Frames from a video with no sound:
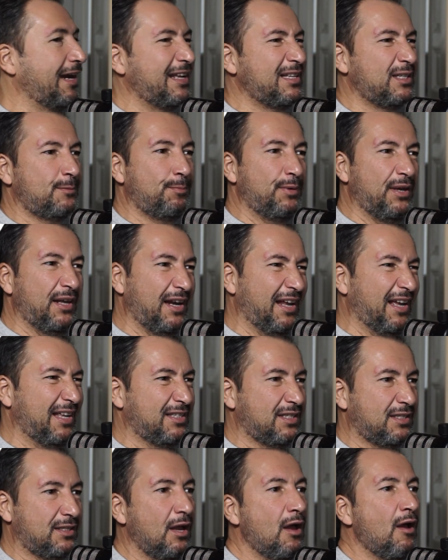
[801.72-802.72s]

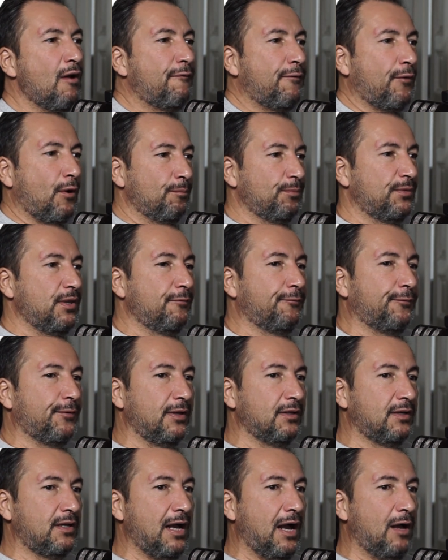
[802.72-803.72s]
experience from
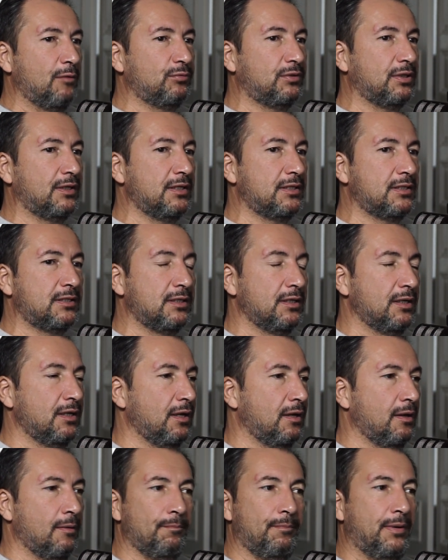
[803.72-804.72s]
different countries.
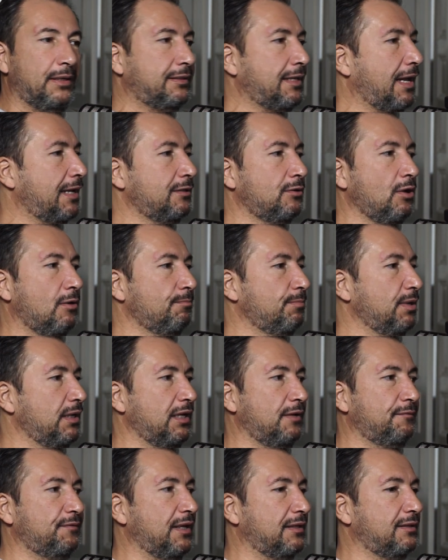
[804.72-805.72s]
But I don't
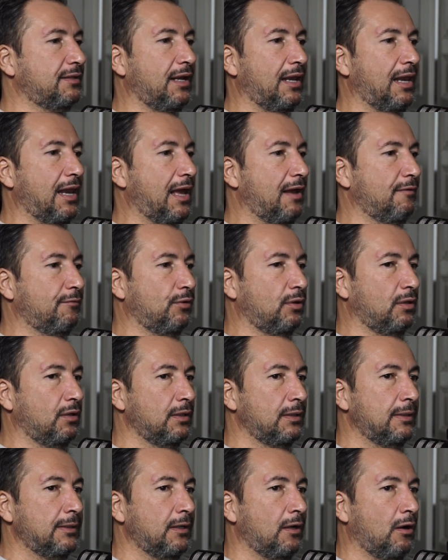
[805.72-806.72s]
believe that the
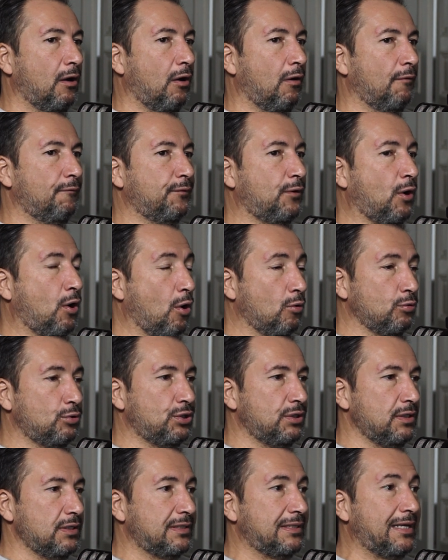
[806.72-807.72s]
level of
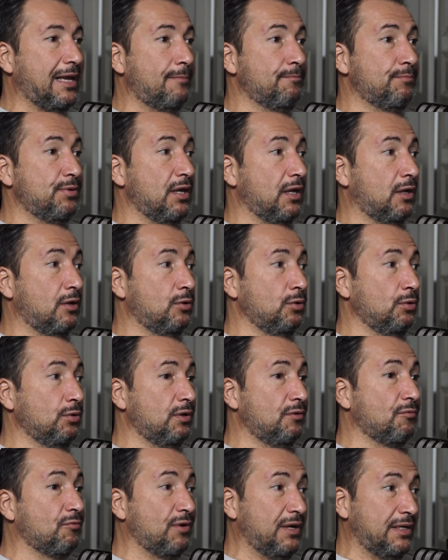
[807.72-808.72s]
coaches can be a
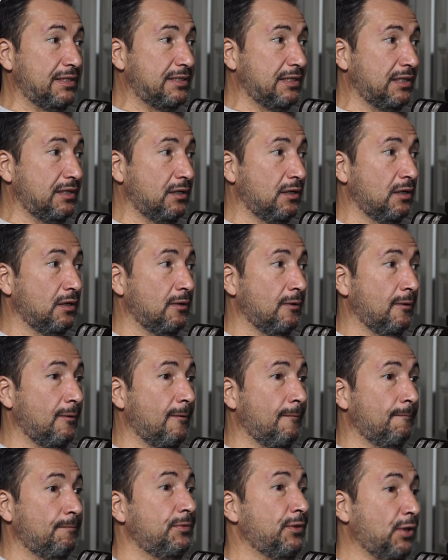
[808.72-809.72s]
good reason
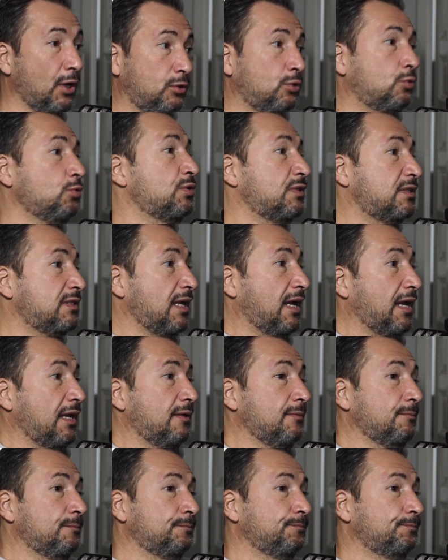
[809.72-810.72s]
not to stay.